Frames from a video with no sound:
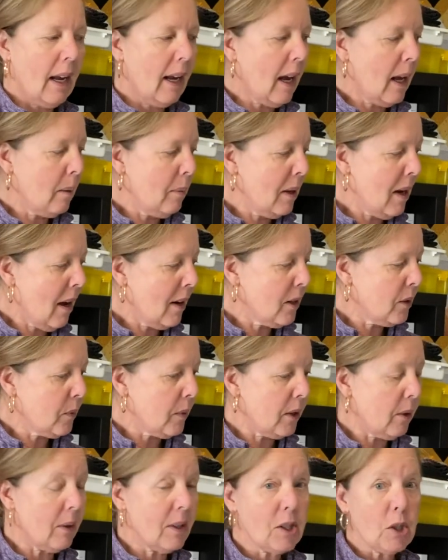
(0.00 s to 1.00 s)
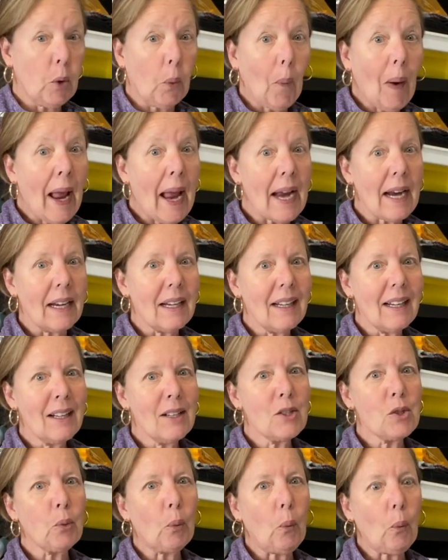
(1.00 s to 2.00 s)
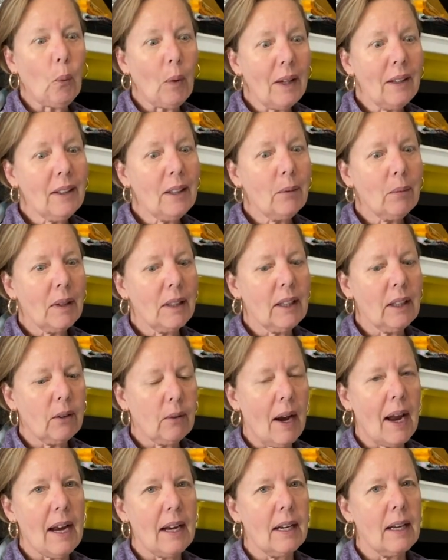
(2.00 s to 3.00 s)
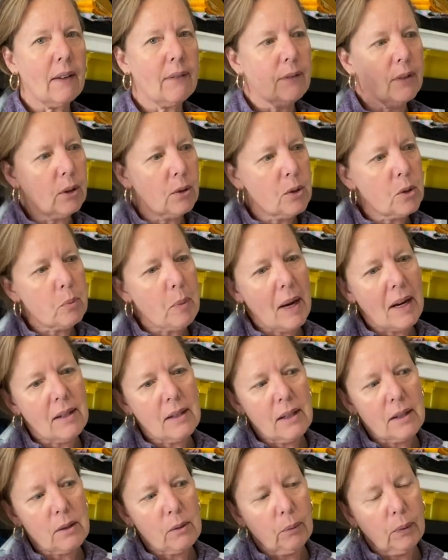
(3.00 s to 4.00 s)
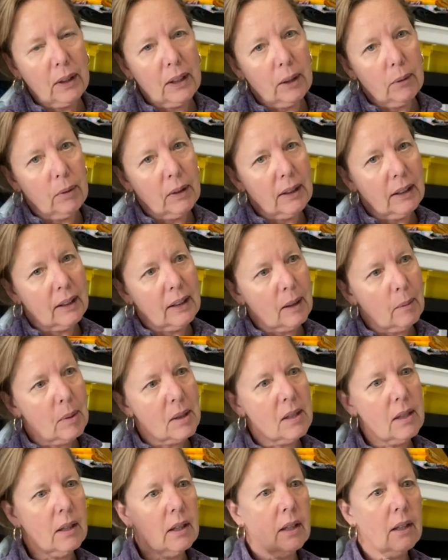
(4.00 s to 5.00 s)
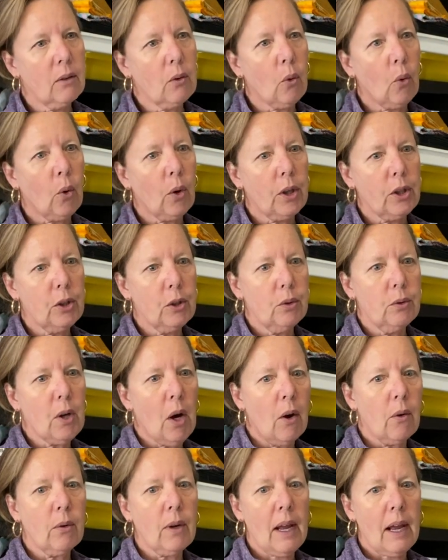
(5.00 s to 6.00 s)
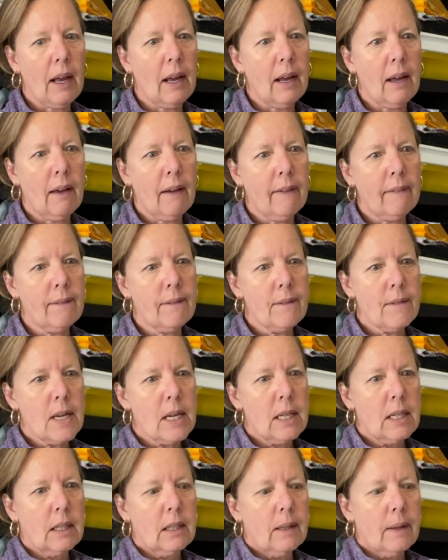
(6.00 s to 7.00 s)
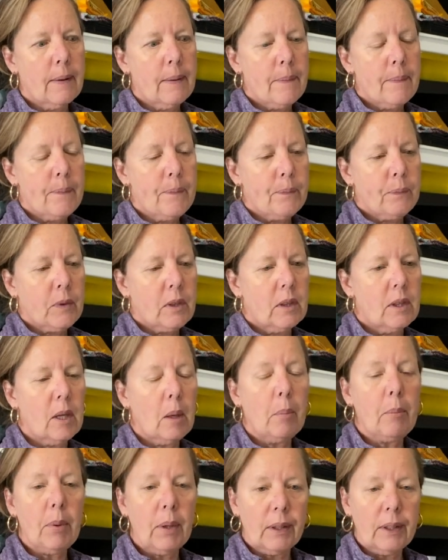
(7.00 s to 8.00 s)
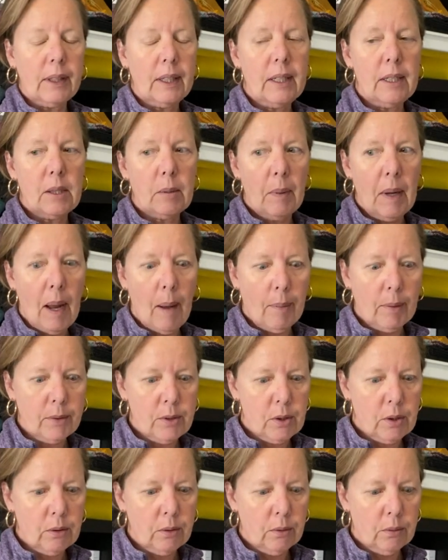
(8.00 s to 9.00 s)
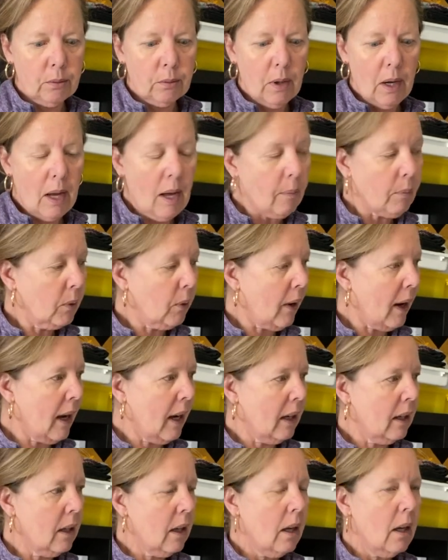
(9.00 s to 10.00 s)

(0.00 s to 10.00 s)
got to be honest with you, it's great. It's really, really great if your space is really, really limited, or you don't have the ability to be able to upgrade.